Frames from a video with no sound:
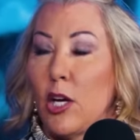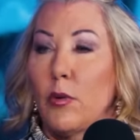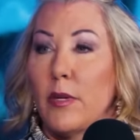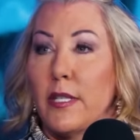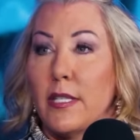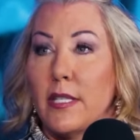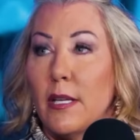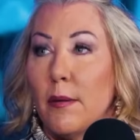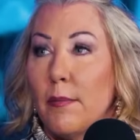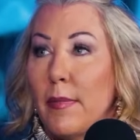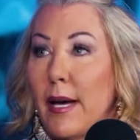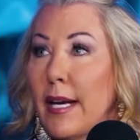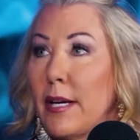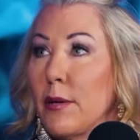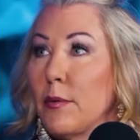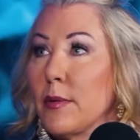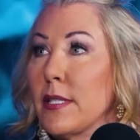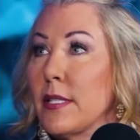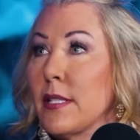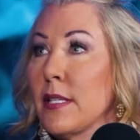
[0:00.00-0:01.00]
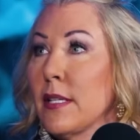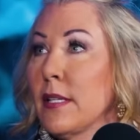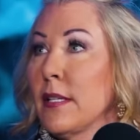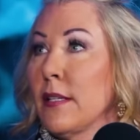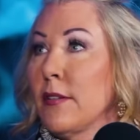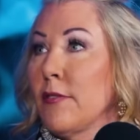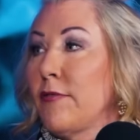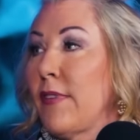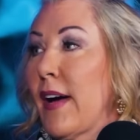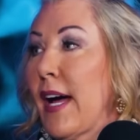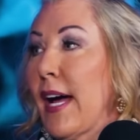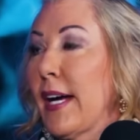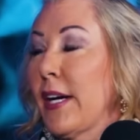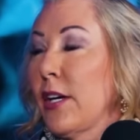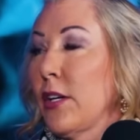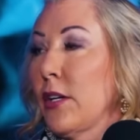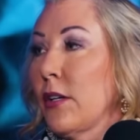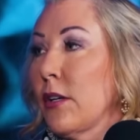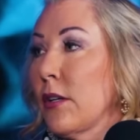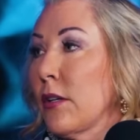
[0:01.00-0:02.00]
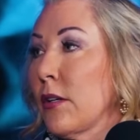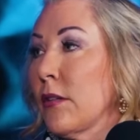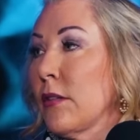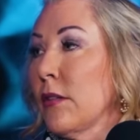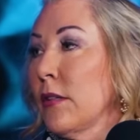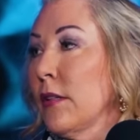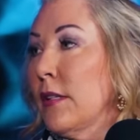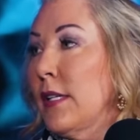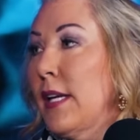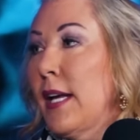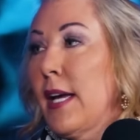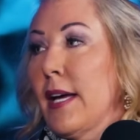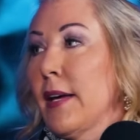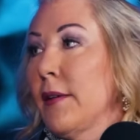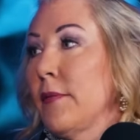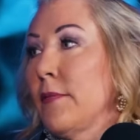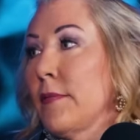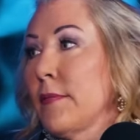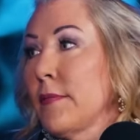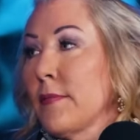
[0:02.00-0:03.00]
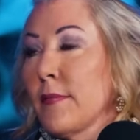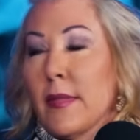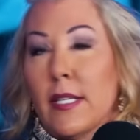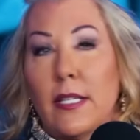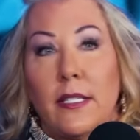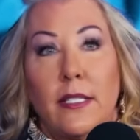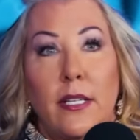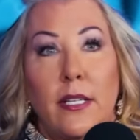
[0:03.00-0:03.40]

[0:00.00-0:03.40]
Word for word: mama, and somebody was somebody had a field or, trip, and you went yeah, on it you know.